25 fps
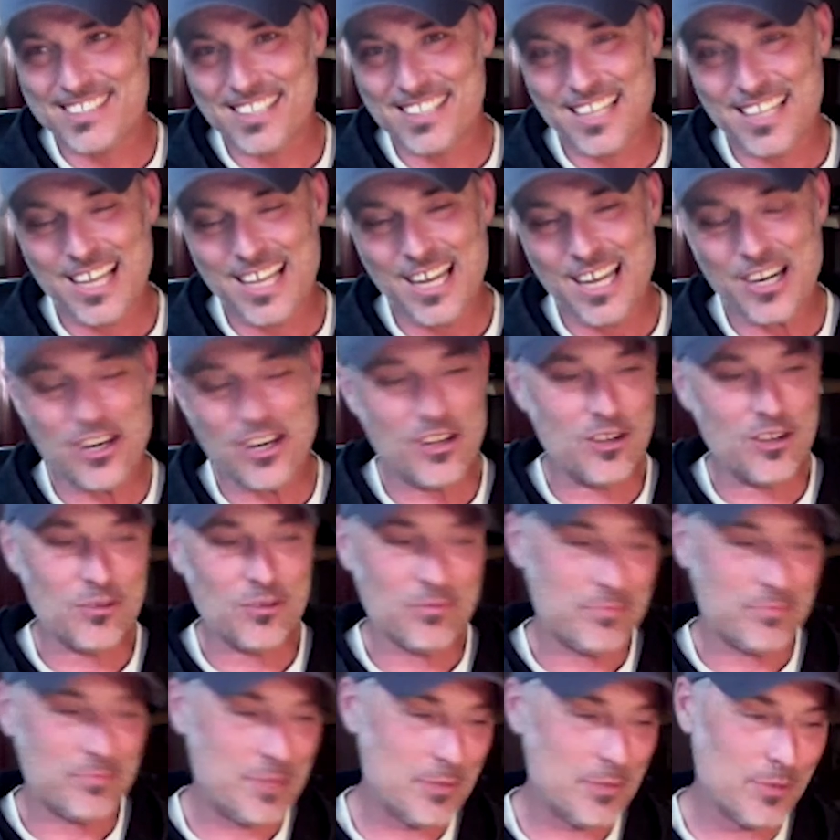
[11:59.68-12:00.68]
don't
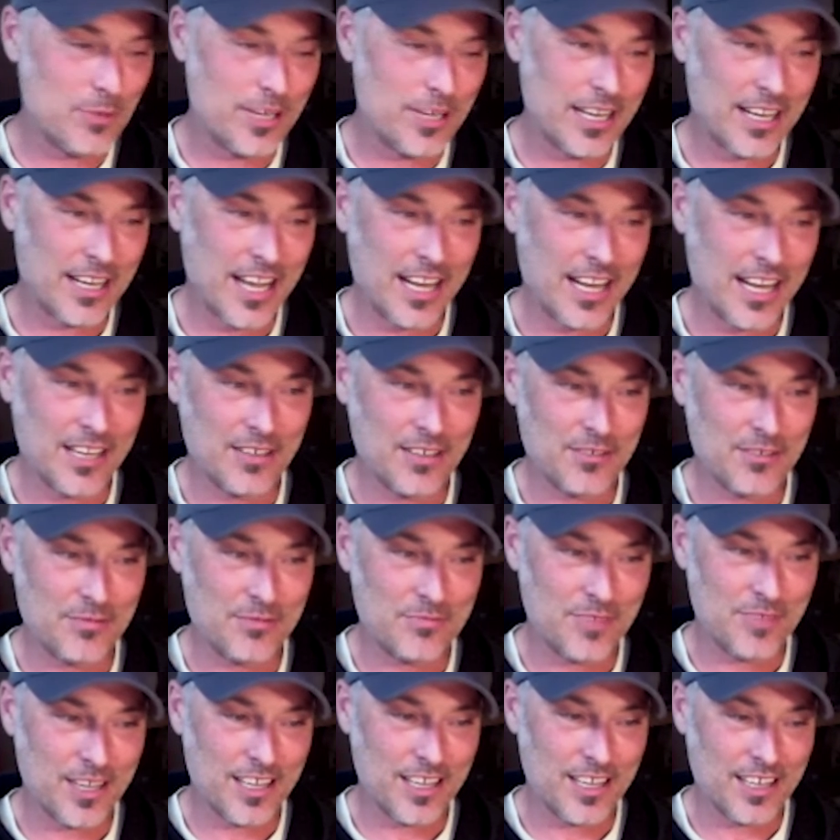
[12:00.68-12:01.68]
know, people get kind
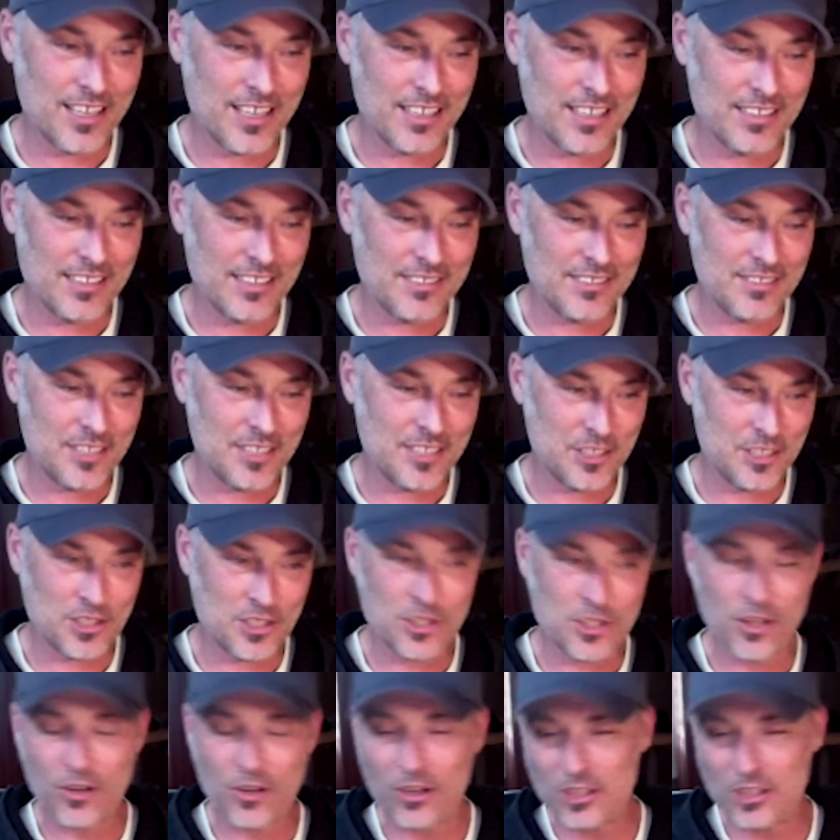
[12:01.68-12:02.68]
of
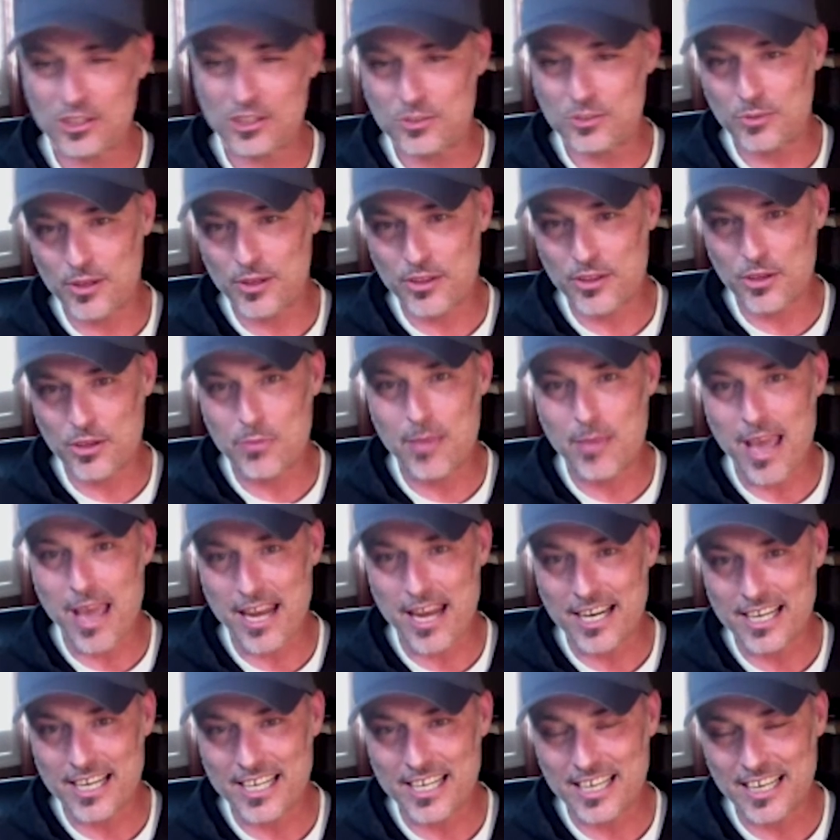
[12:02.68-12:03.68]
discouraged with
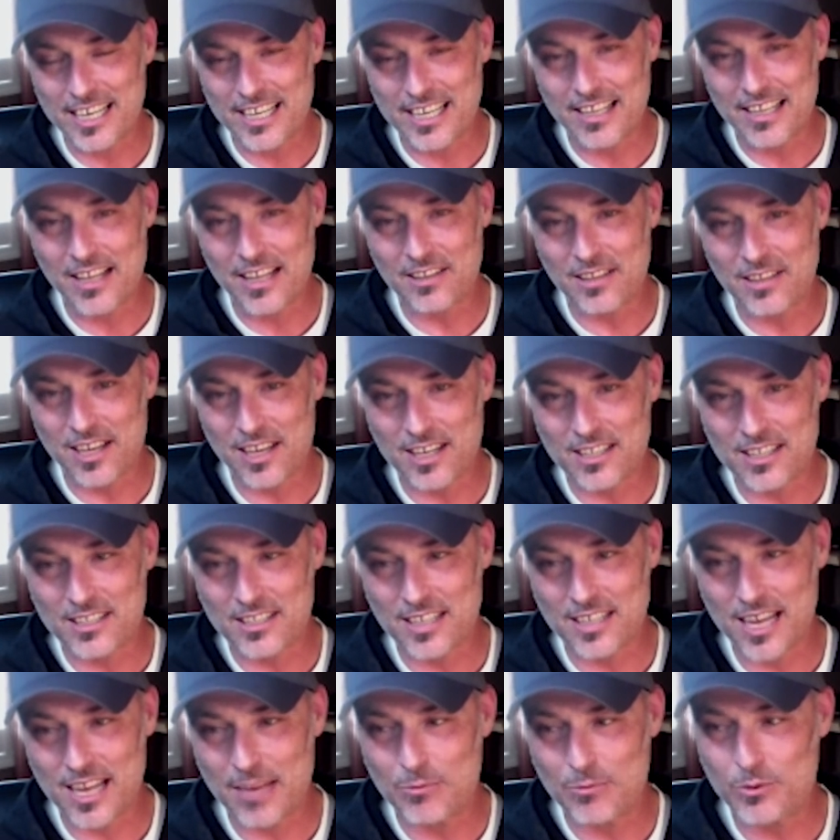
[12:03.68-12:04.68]
humanity. A lot of the
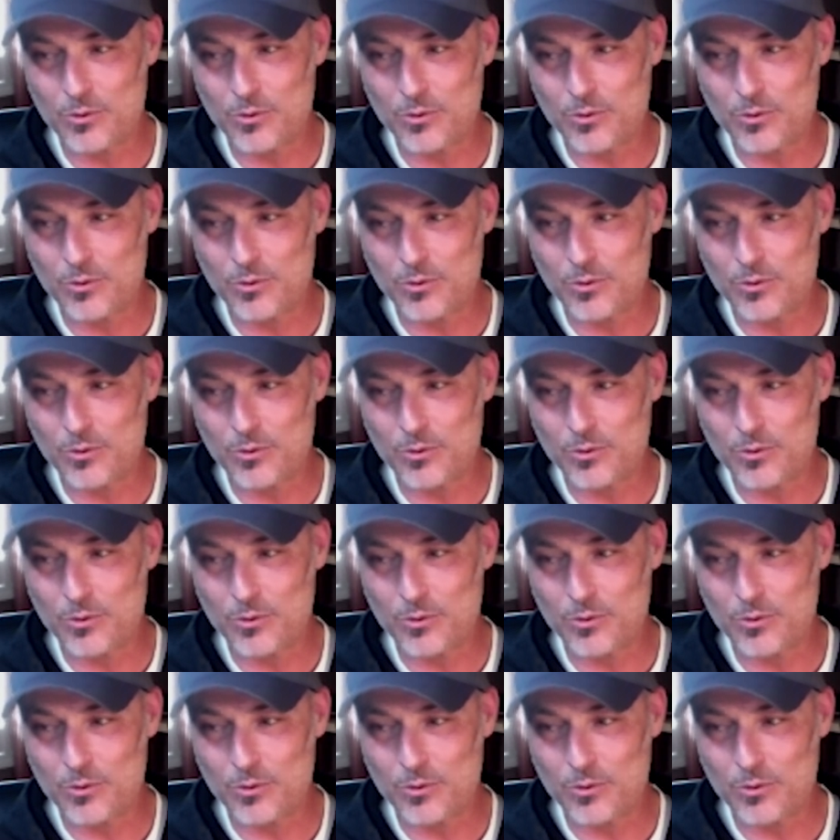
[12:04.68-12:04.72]
times we